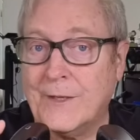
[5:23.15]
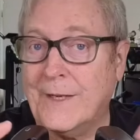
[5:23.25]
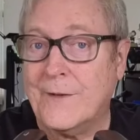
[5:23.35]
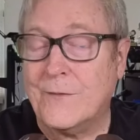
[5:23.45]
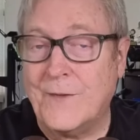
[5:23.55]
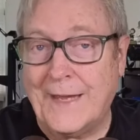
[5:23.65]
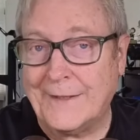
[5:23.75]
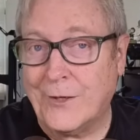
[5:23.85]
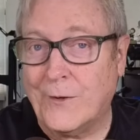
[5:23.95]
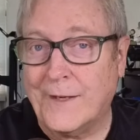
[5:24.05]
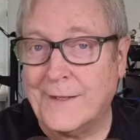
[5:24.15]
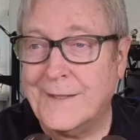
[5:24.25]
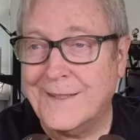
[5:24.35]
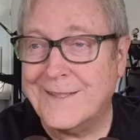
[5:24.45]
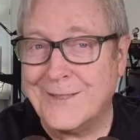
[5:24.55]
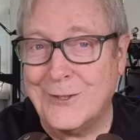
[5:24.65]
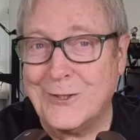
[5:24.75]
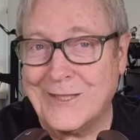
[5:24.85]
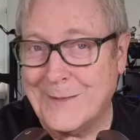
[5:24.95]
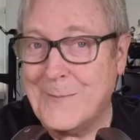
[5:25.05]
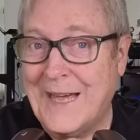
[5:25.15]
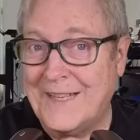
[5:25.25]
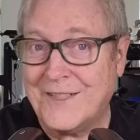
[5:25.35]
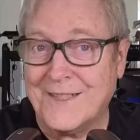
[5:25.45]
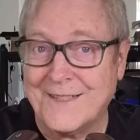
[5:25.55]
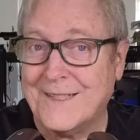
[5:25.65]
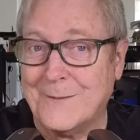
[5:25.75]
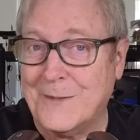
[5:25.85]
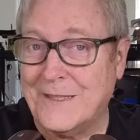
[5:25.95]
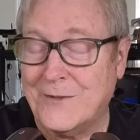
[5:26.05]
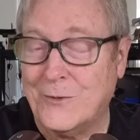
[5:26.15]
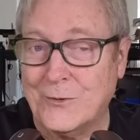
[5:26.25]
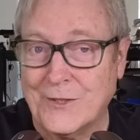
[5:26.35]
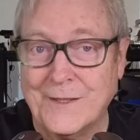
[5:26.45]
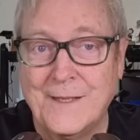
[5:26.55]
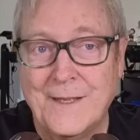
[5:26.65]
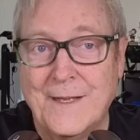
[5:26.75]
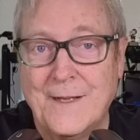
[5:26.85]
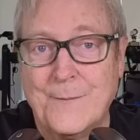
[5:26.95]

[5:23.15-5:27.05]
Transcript: you can hear the fan going, so you can imagine it's going to be cooler.